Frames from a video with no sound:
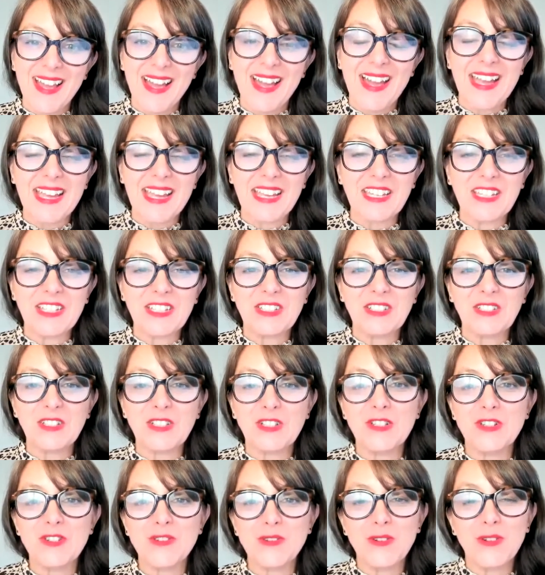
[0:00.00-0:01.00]
I can
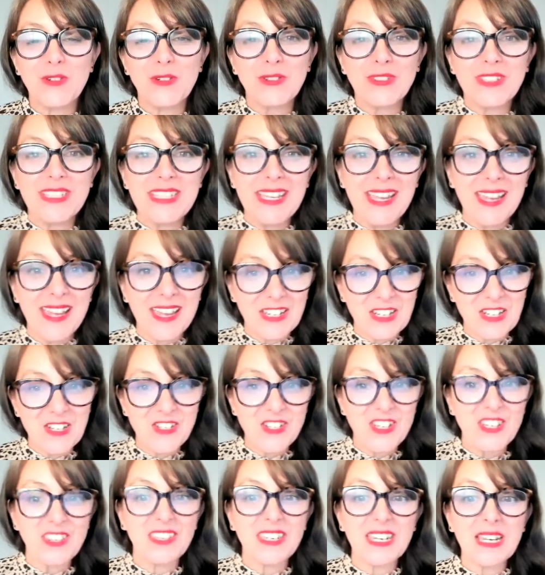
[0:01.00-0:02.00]
control the
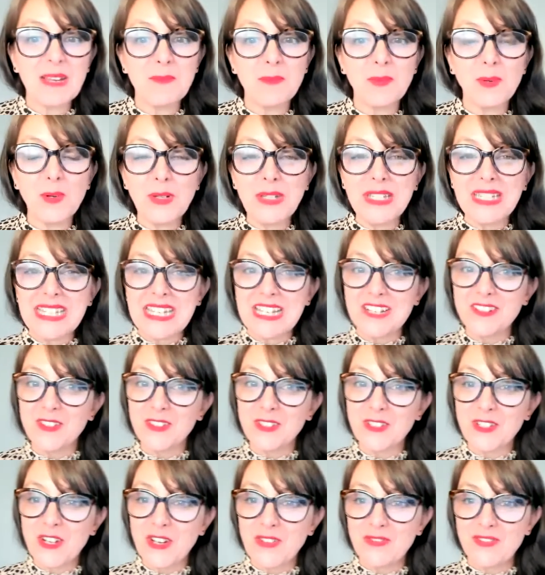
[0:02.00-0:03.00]
energy that I'm putting into
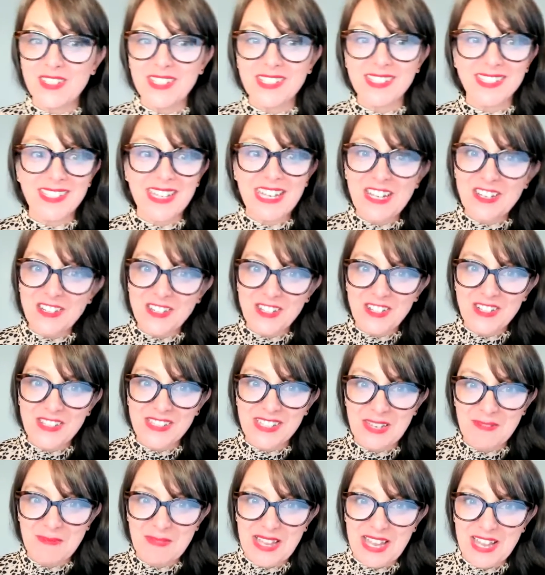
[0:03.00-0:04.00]
the conversations
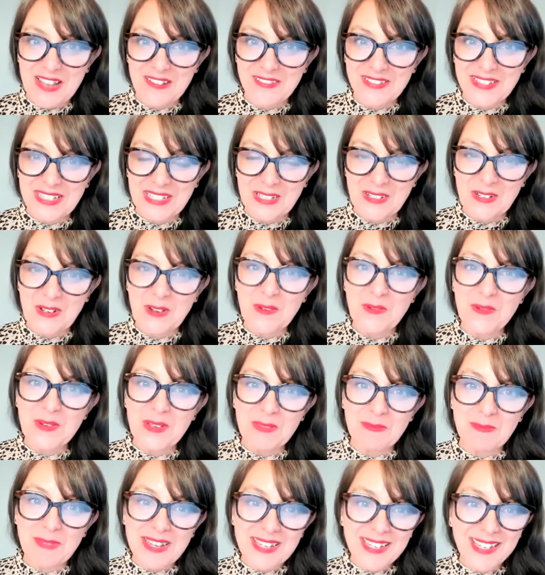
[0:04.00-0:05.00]
I'm having with
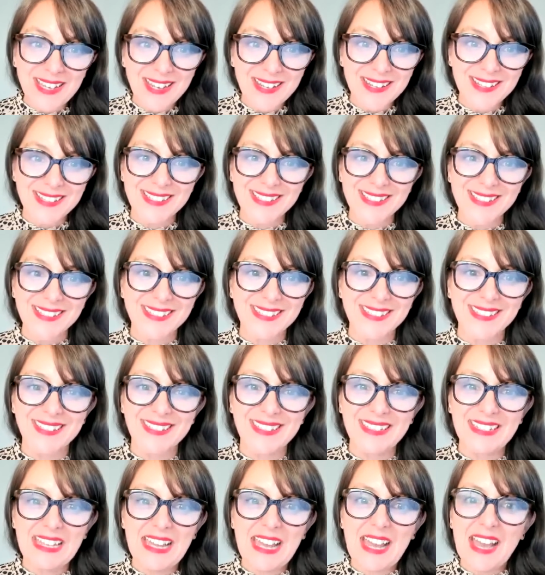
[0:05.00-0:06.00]
my guests.
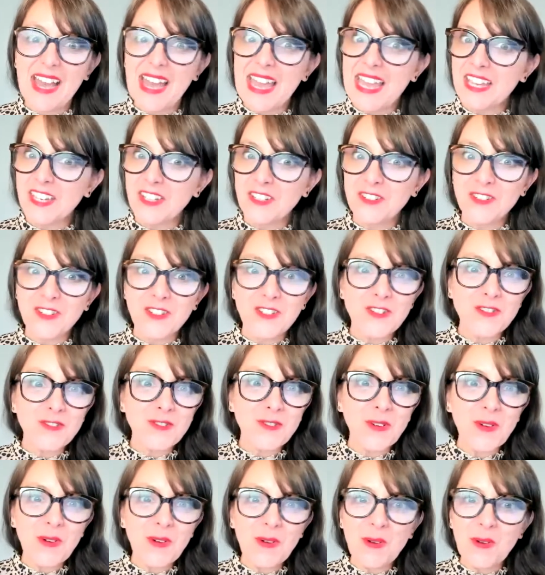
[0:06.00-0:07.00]
I can
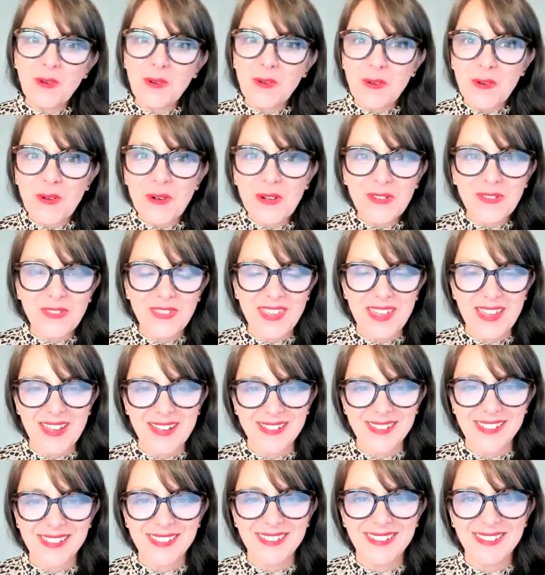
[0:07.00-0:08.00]
control all of that.
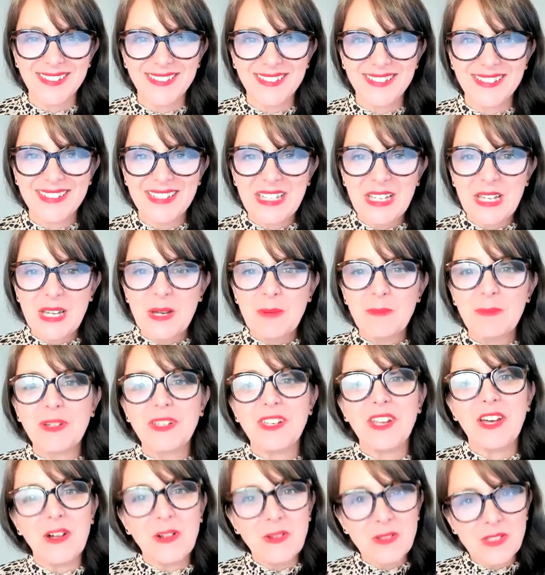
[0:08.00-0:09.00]

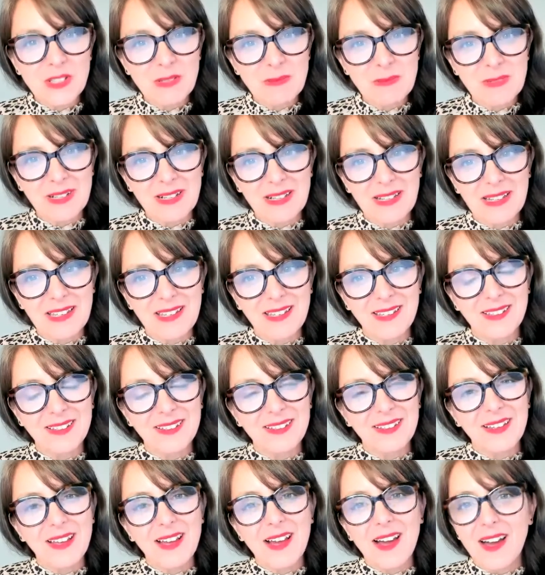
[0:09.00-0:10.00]
But ultimately,
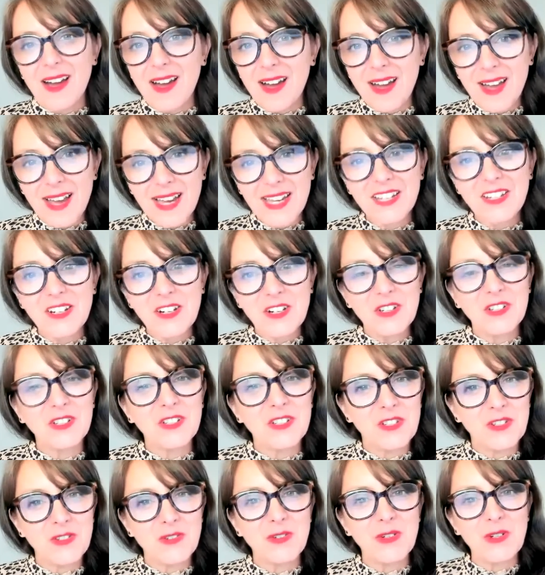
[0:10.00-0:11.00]
I can't
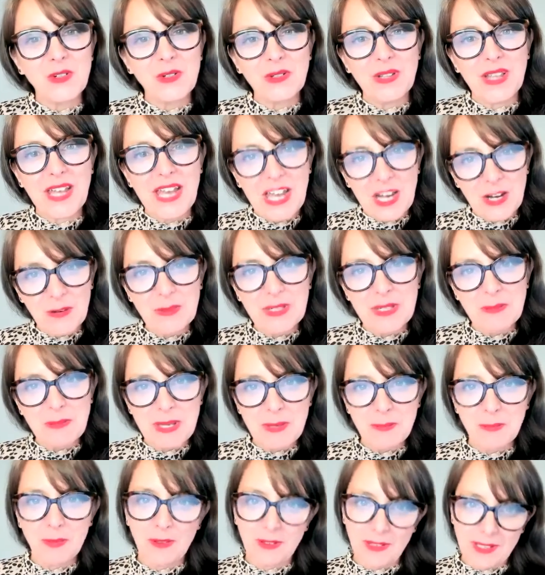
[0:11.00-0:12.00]
control how many
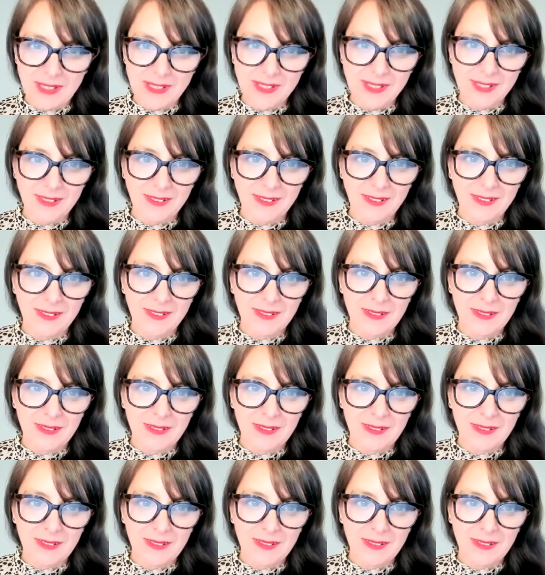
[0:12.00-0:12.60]
people listen.